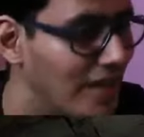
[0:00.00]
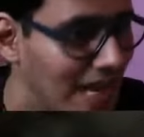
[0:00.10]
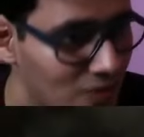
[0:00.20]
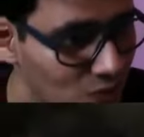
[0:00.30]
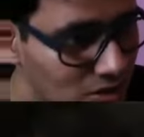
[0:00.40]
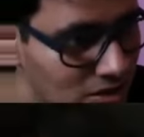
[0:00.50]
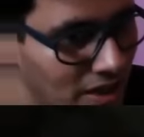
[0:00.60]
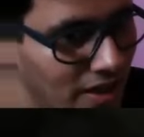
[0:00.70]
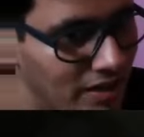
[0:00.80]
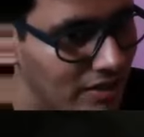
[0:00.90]
That was the
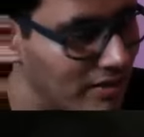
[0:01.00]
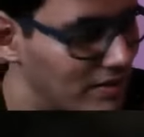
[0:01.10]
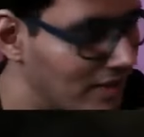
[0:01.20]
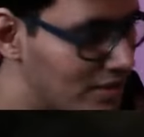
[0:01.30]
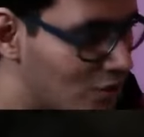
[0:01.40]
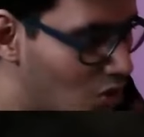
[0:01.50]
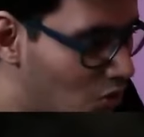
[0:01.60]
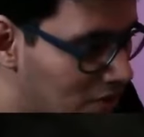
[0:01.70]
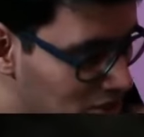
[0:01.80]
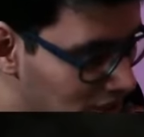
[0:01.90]
target. Let's
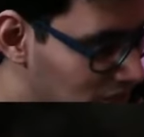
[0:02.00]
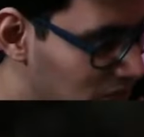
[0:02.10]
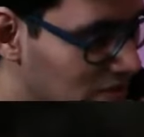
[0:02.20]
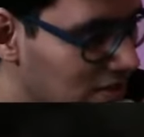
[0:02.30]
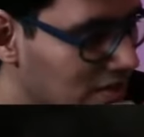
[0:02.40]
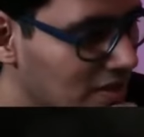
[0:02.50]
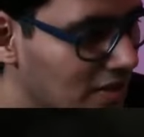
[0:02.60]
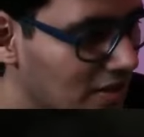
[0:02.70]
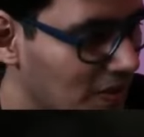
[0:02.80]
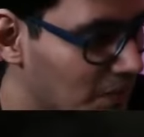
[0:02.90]
go, achieved.
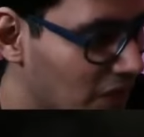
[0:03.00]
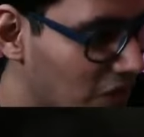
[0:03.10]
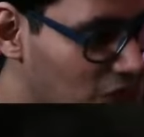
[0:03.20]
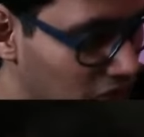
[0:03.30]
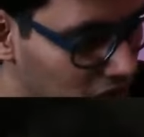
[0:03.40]
If you